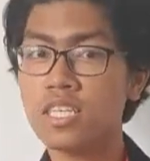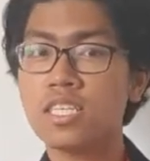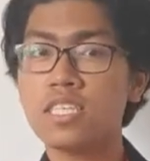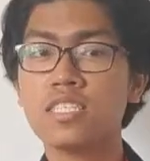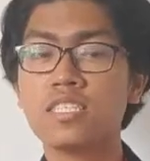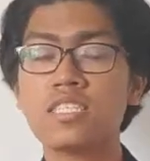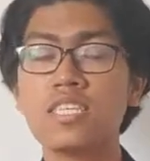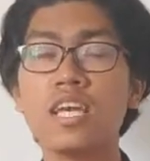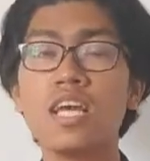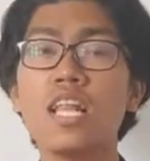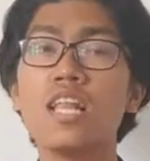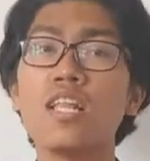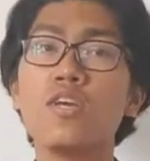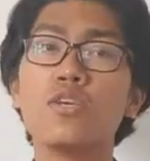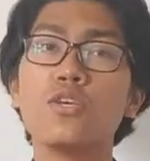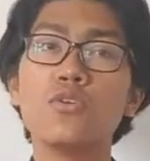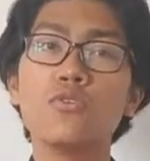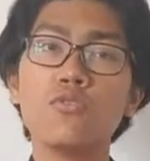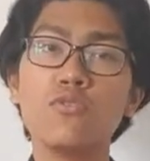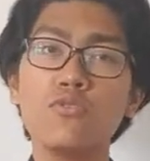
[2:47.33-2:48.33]
Still,
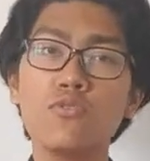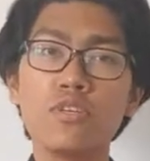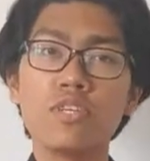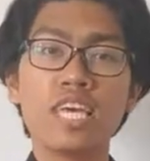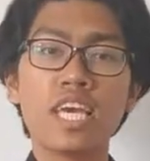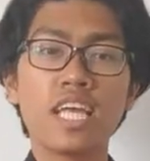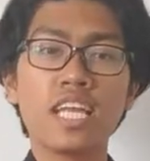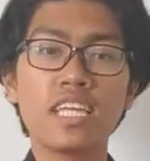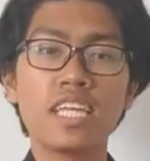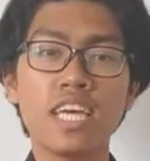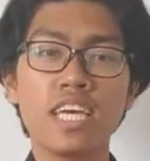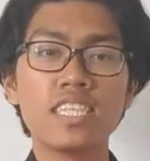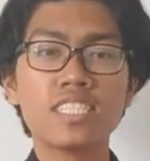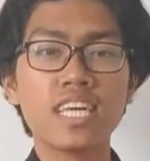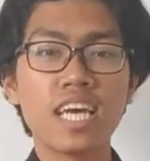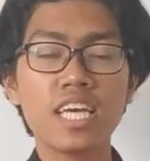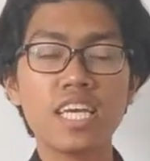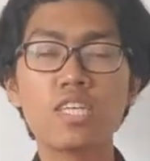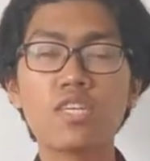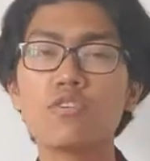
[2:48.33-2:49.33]
you do get the
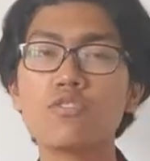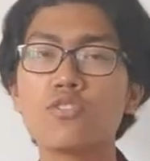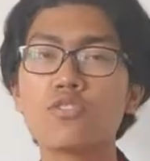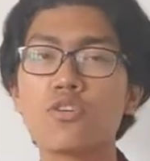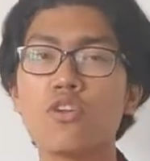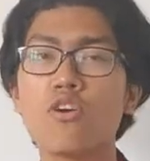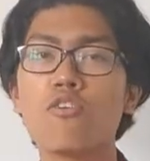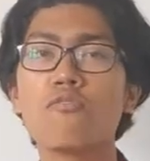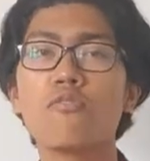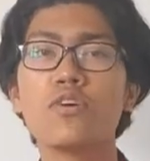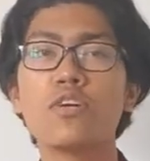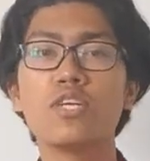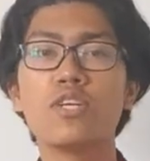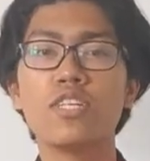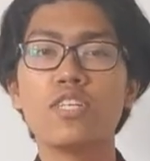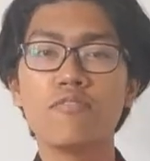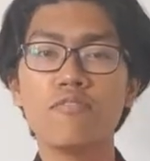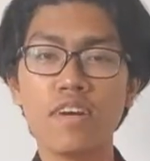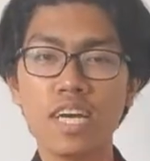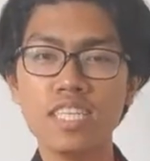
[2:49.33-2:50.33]
entire control over your
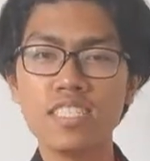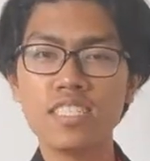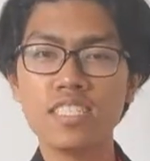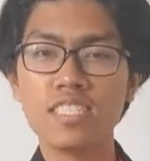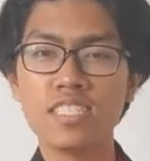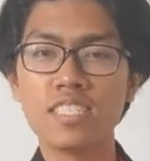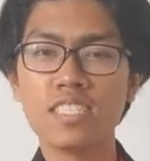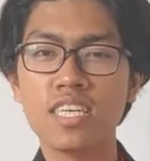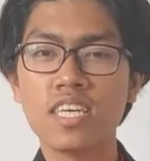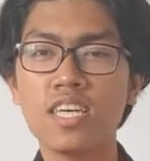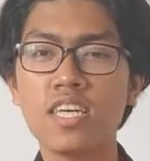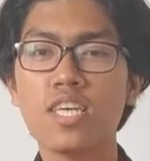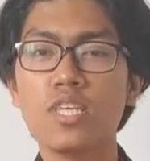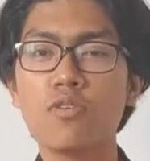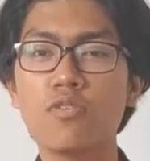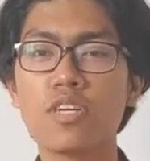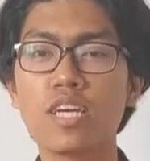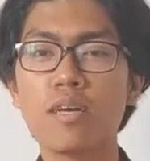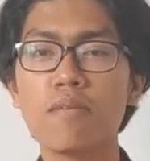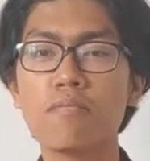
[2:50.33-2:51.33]
device.
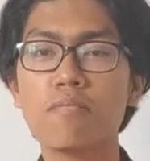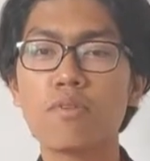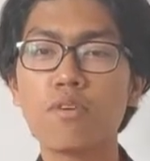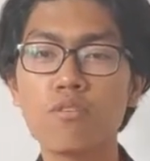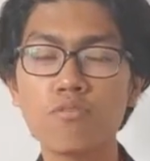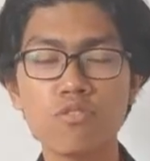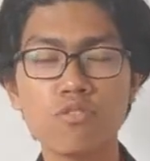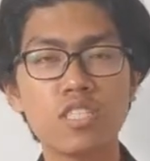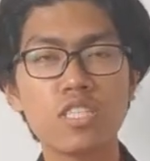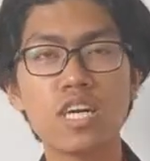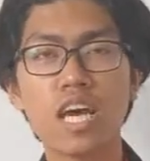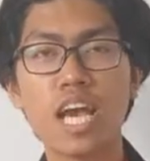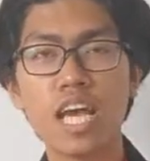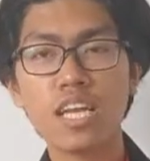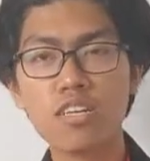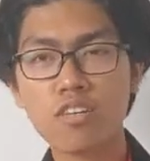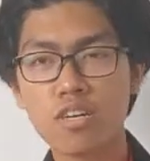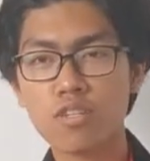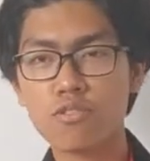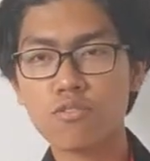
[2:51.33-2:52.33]
You can browse the
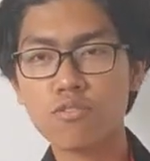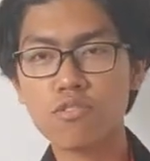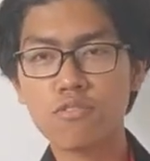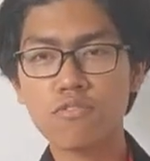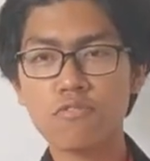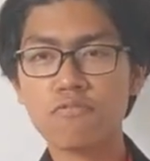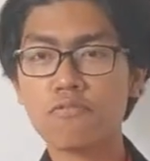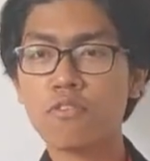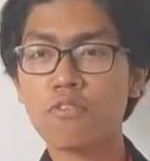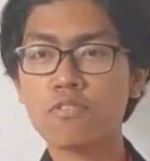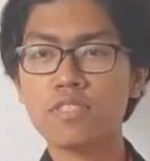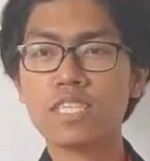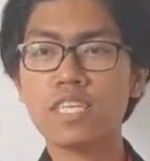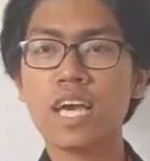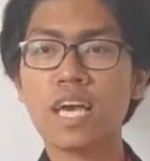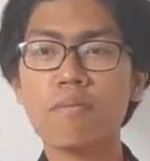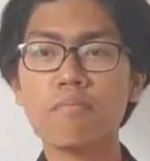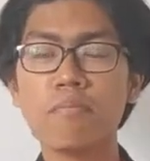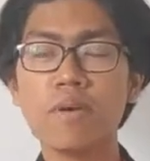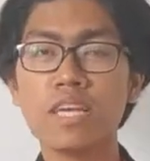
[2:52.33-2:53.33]
Android root folder
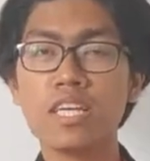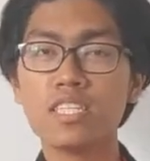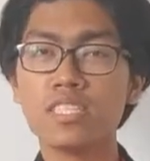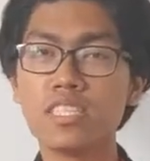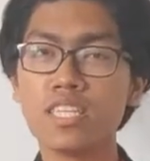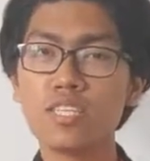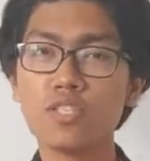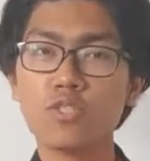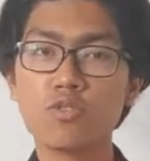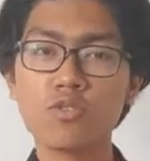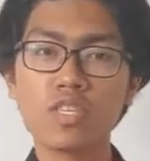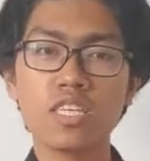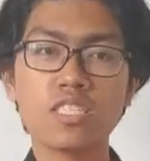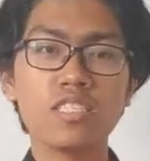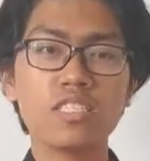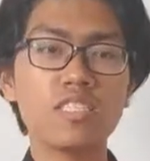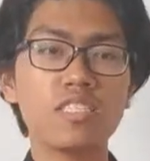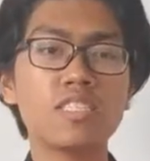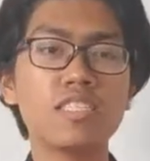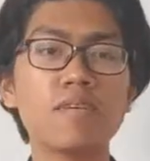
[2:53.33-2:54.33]
and make change to the
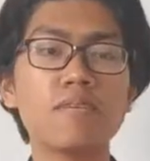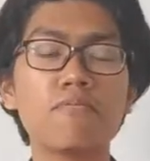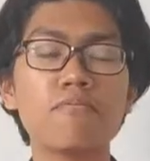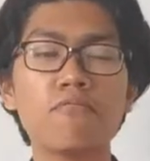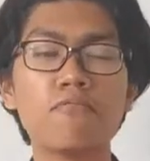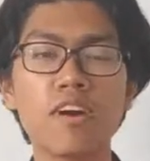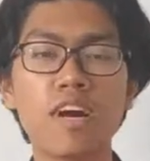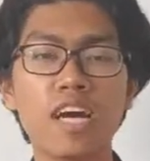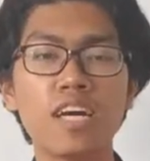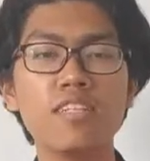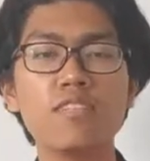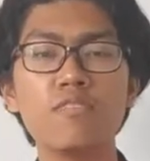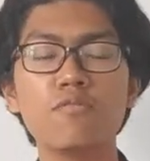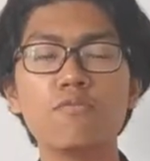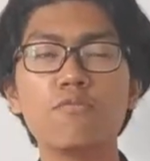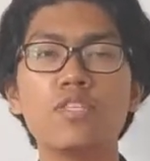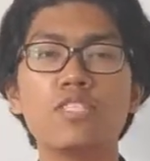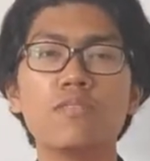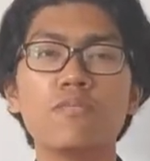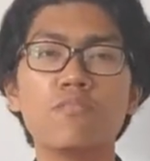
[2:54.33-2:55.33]
system file,
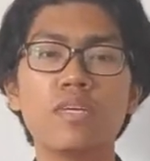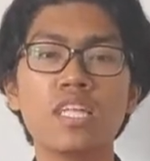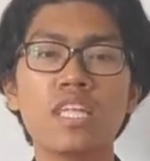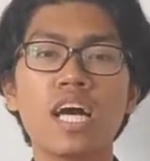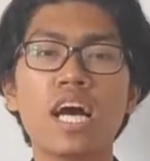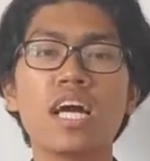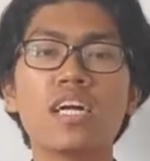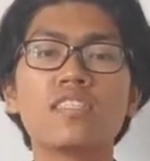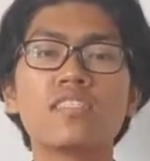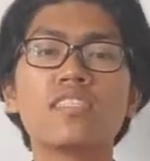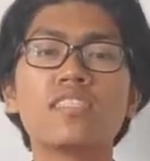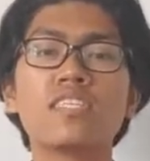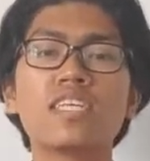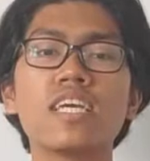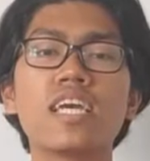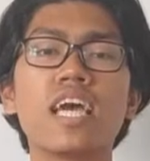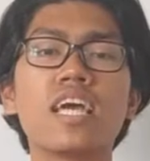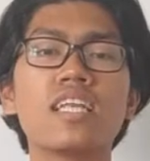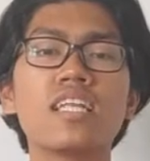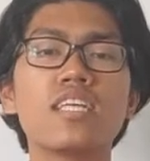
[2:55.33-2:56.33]
which means
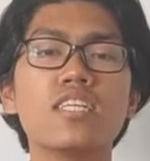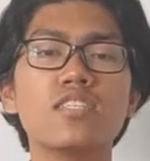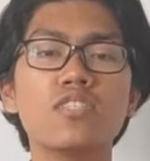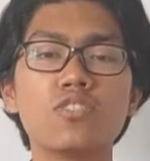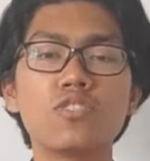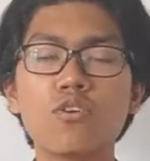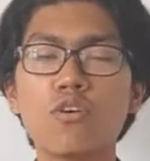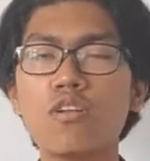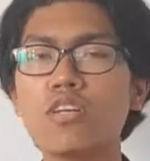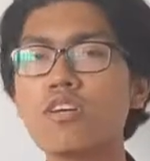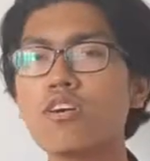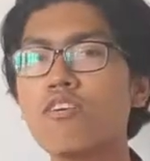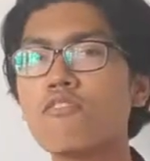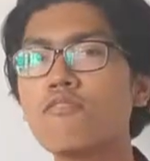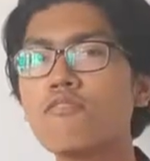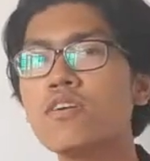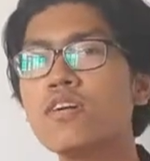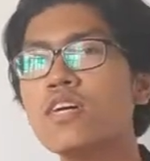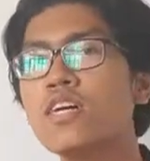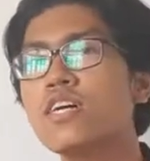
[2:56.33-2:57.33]
altering and installing of
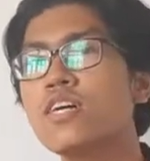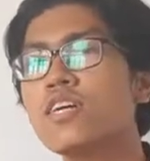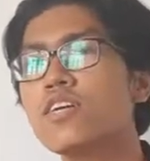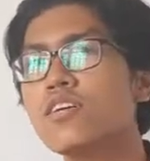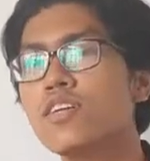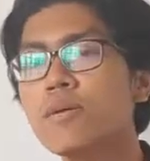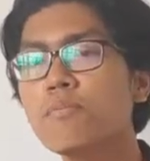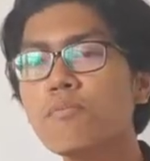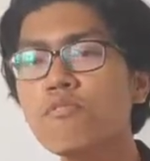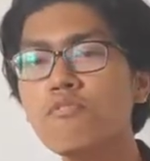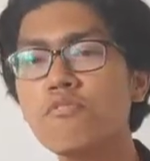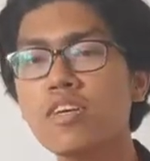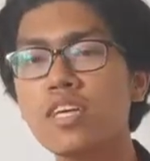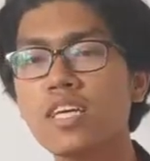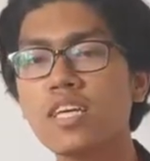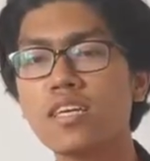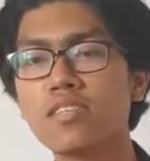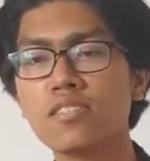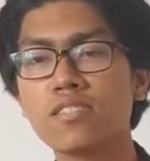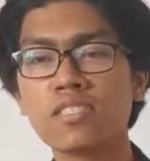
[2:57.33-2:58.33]

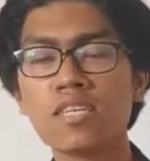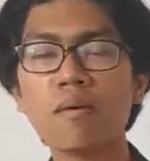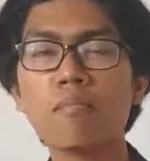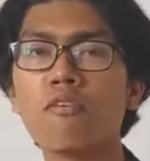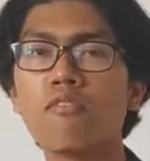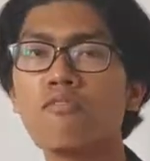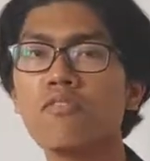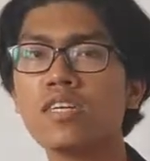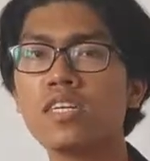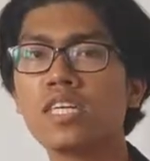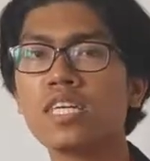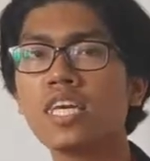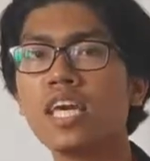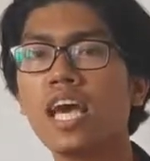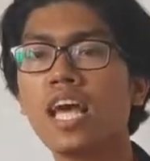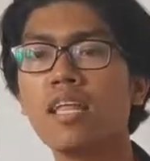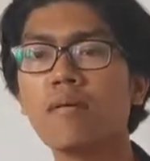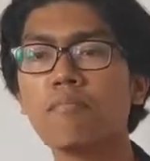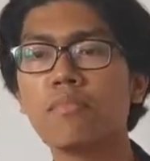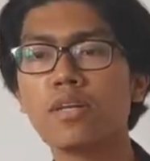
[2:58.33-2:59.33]
removing some of the key
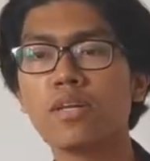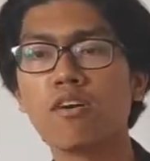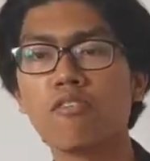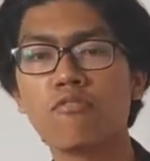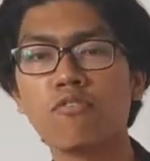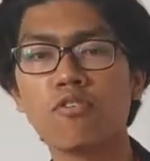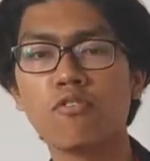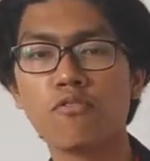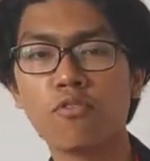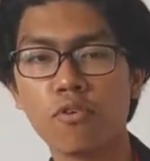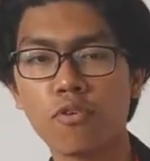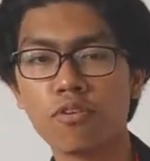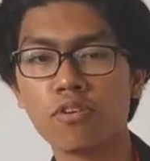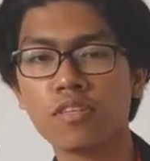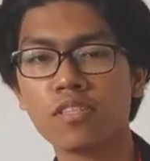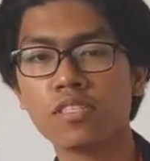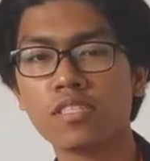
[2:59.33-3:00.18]
element of your phone.